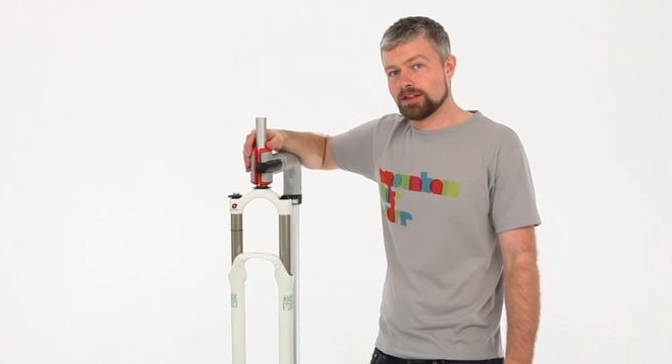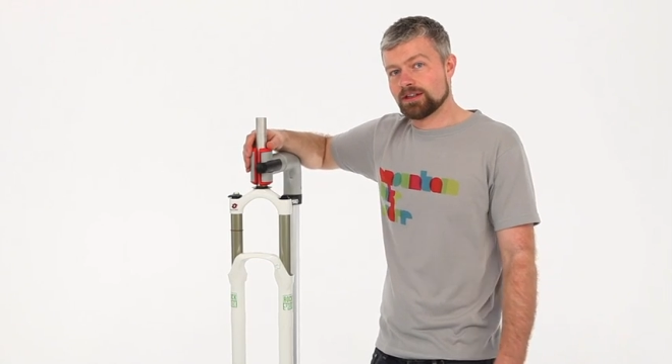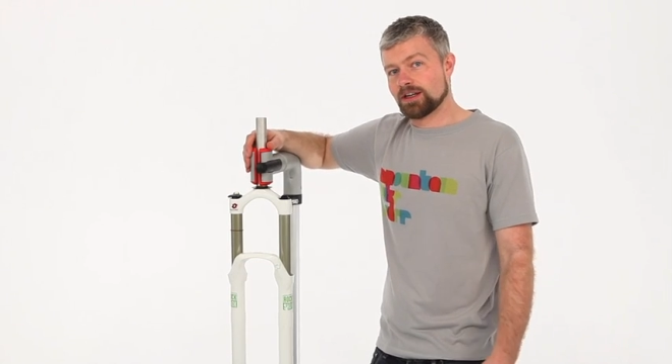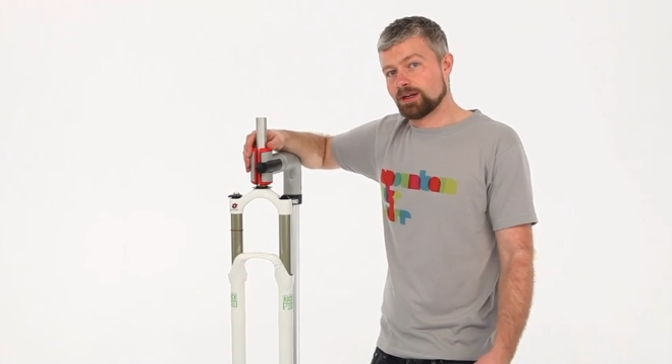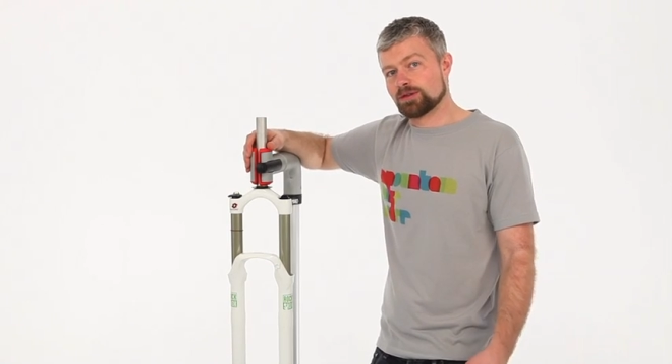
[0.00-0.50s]

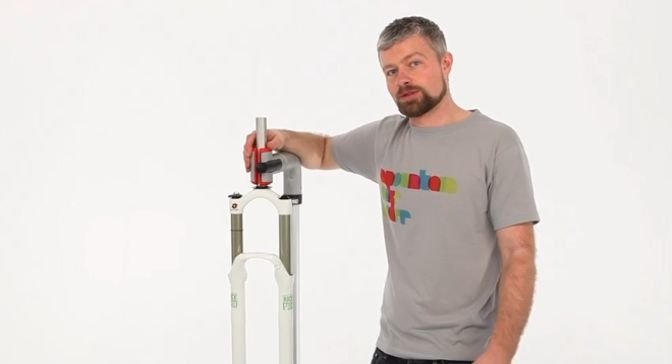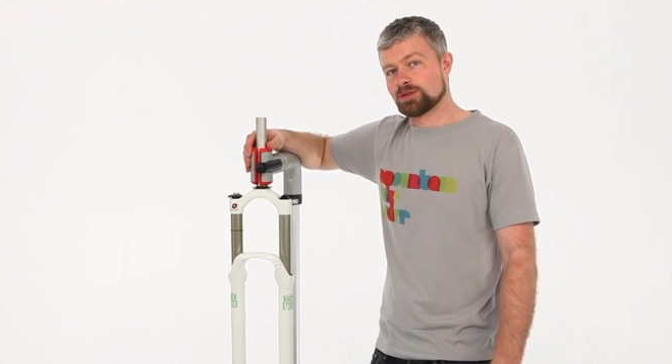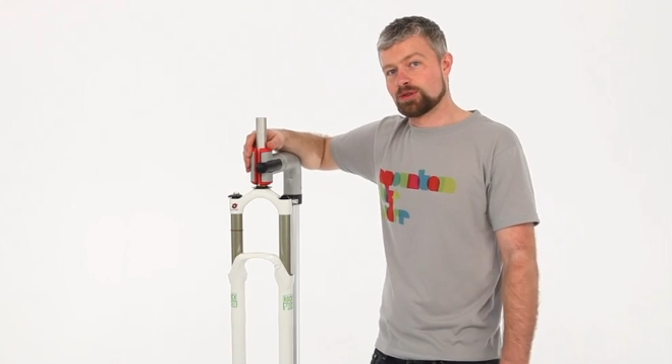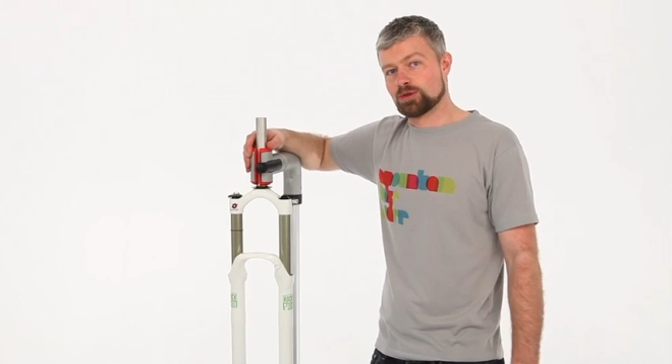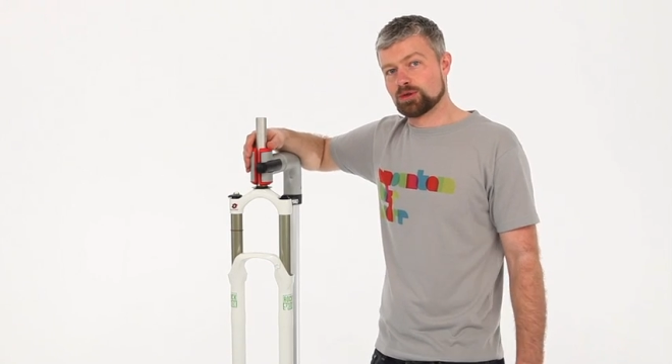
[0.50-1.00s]
I know it's a
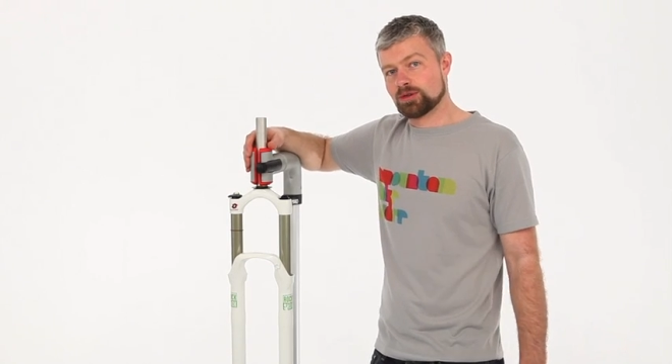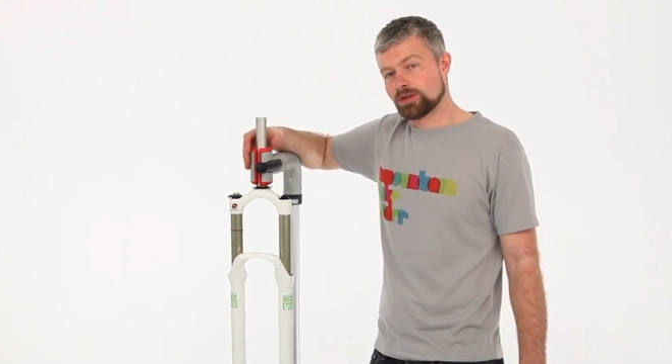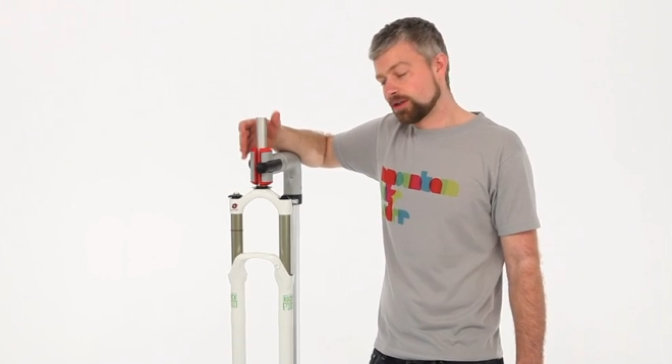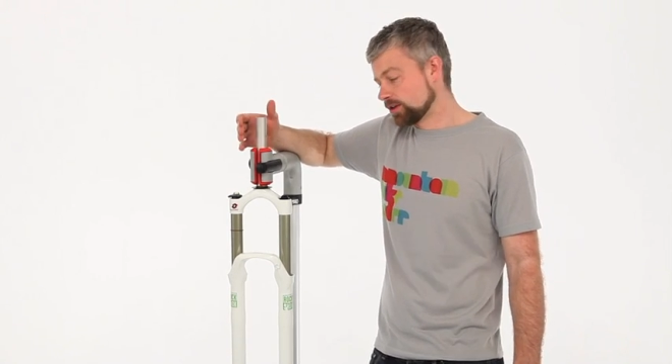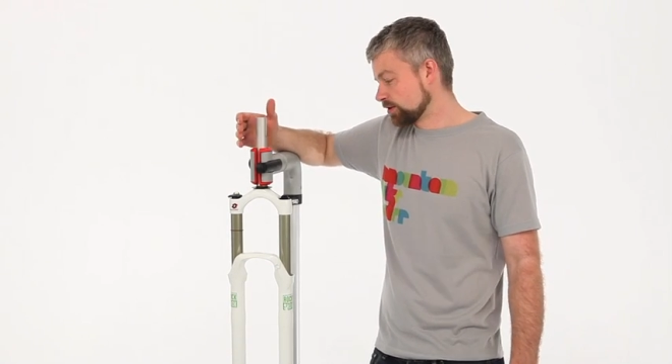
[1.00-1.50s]
chore, I
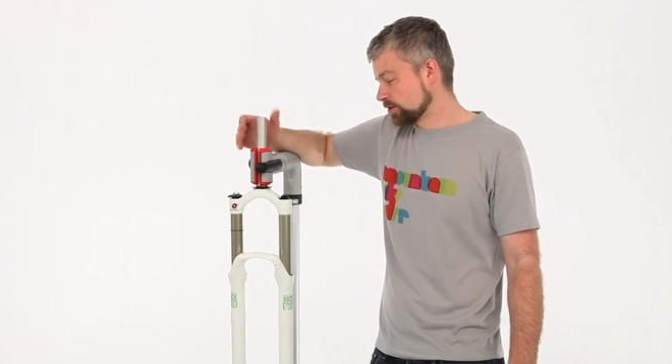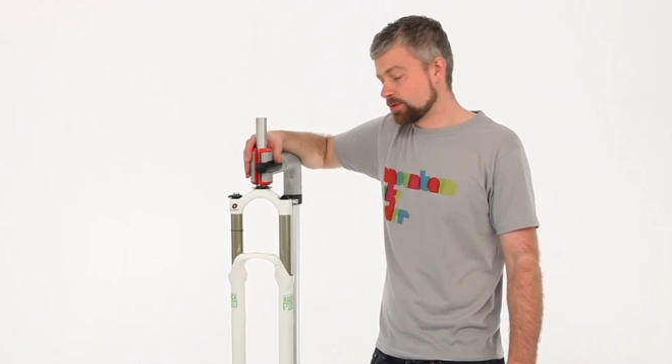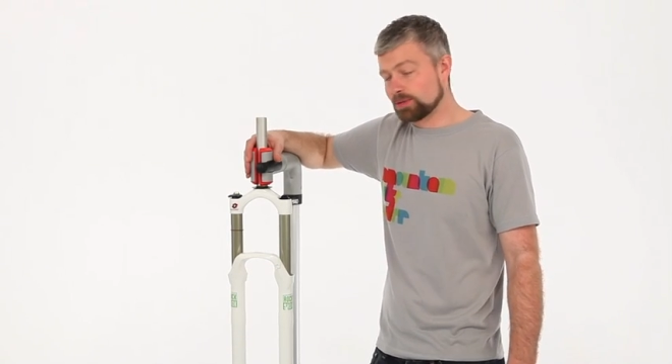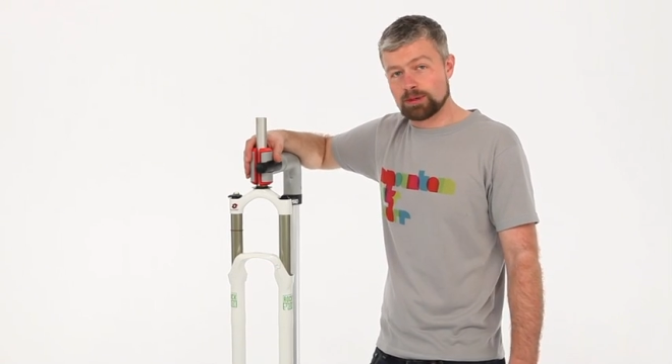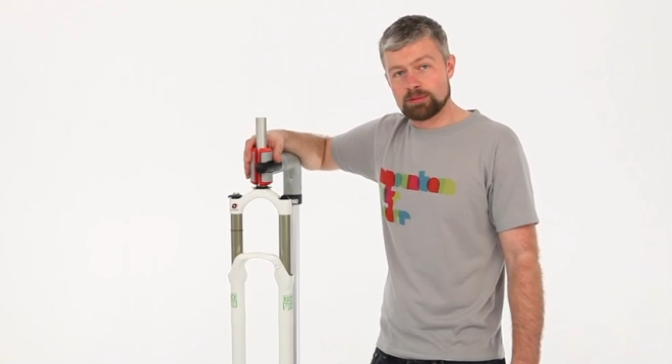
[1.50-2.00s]
know it costs a
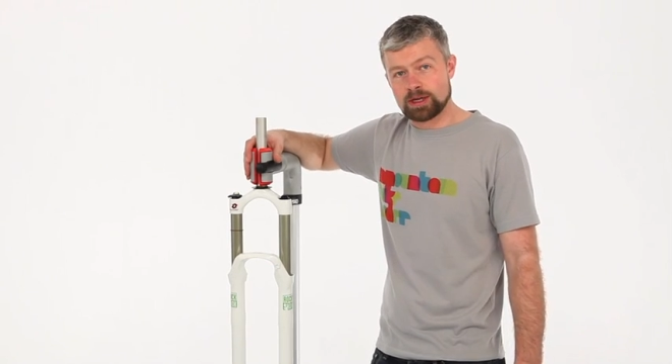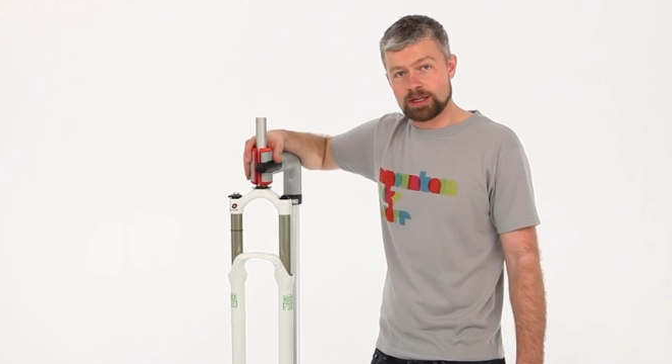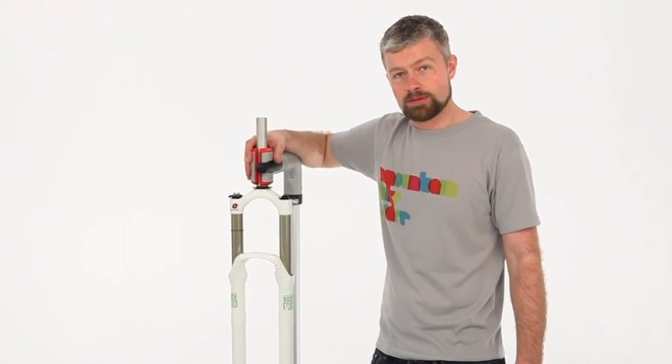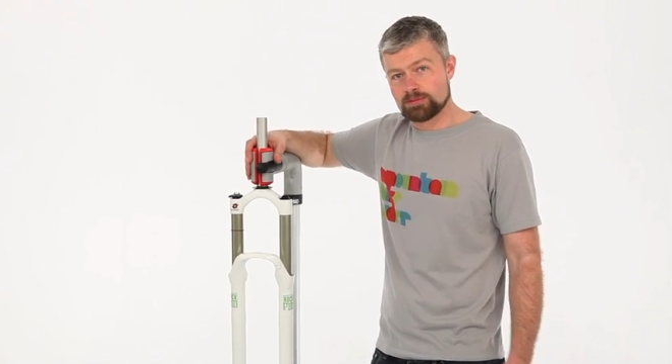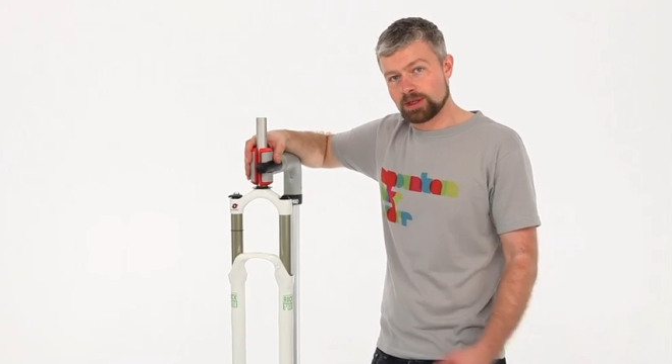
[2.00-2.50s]
bit of
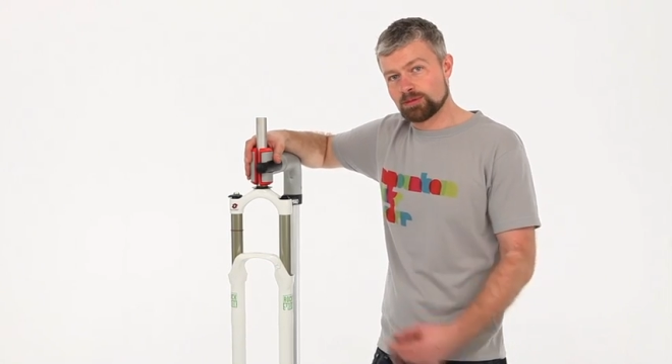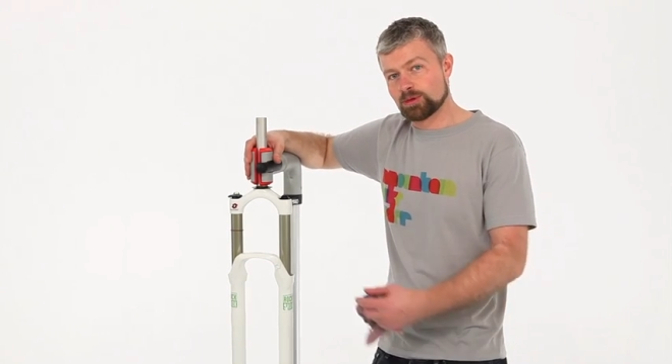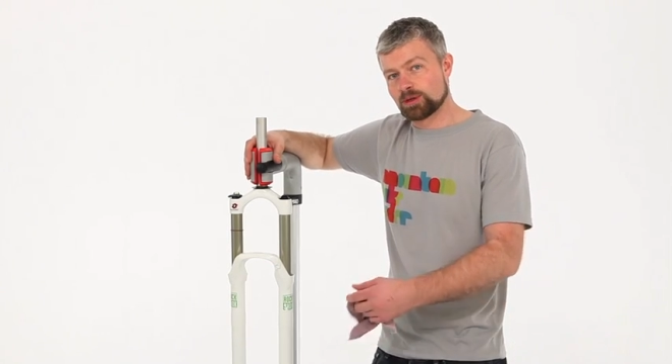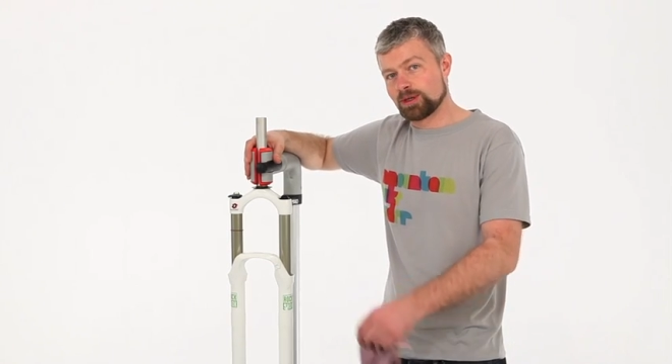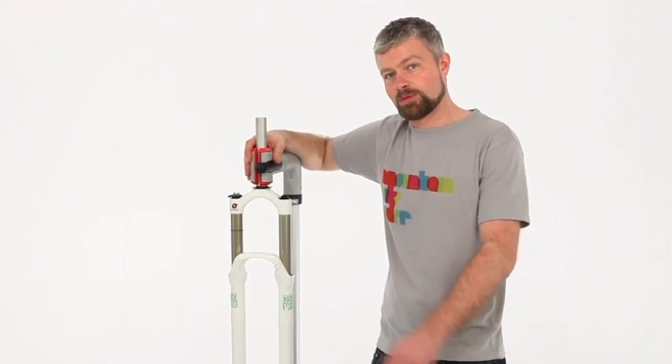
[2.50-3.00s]
money, but it will
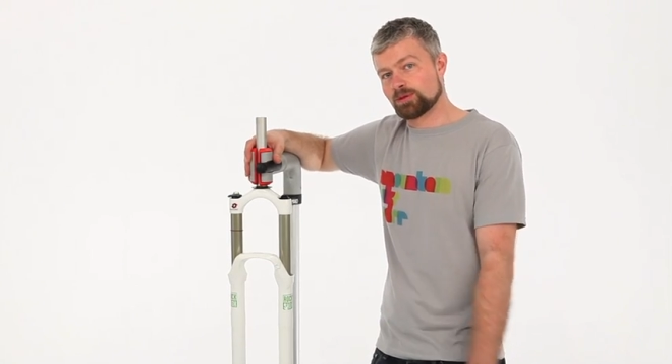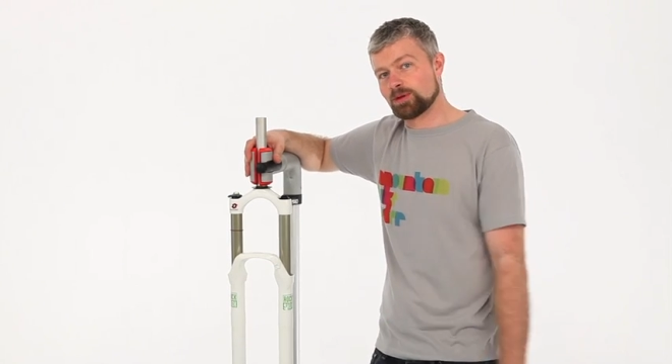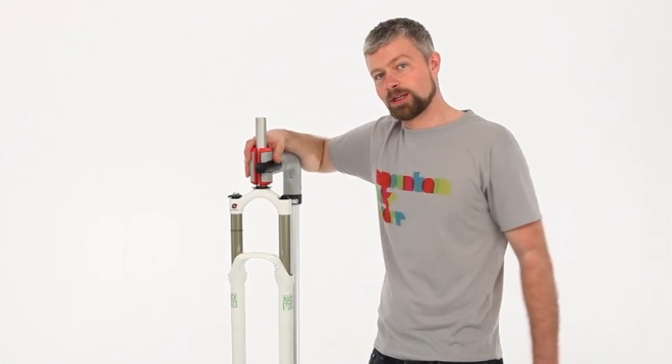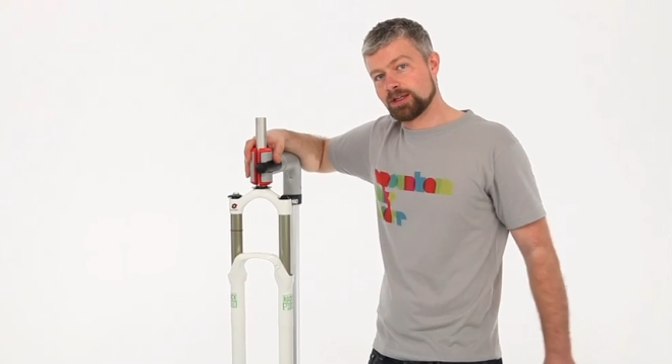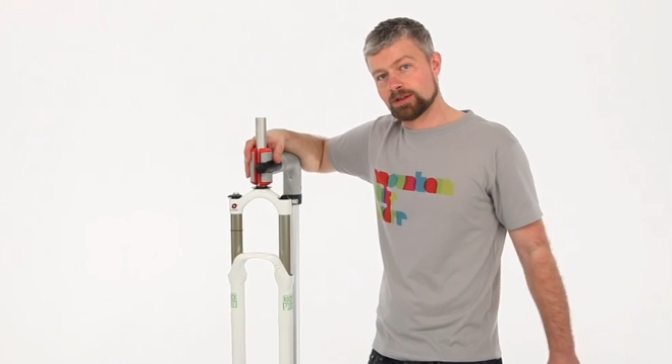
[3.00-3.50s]
keep it
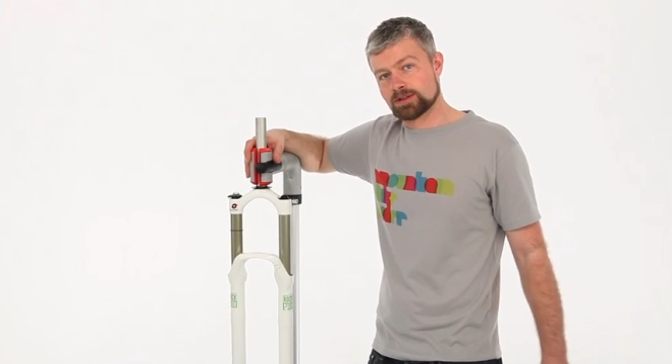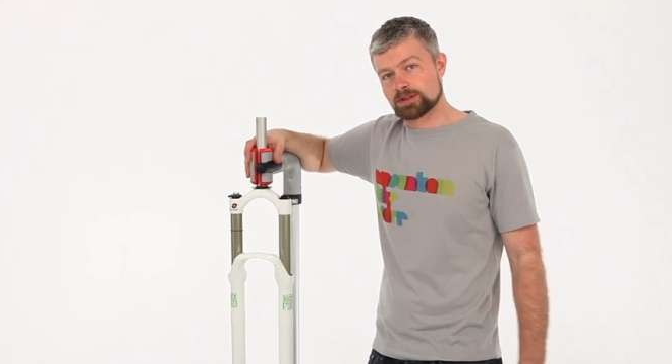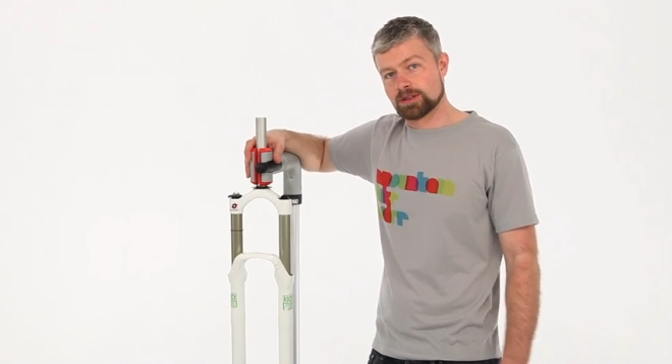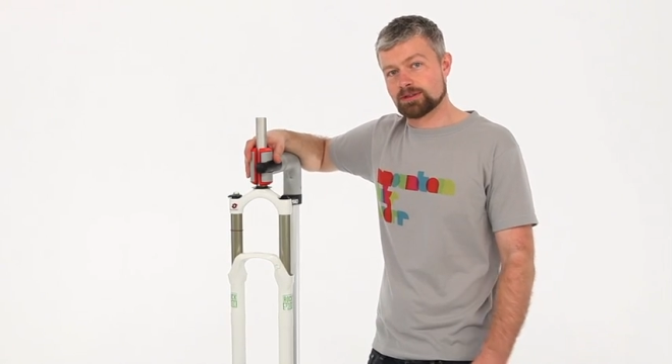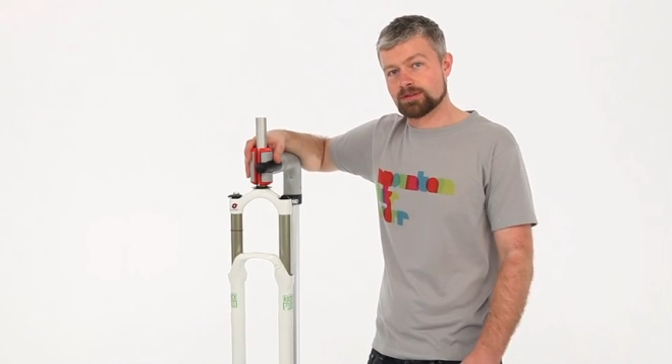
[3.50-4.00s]
running nicer.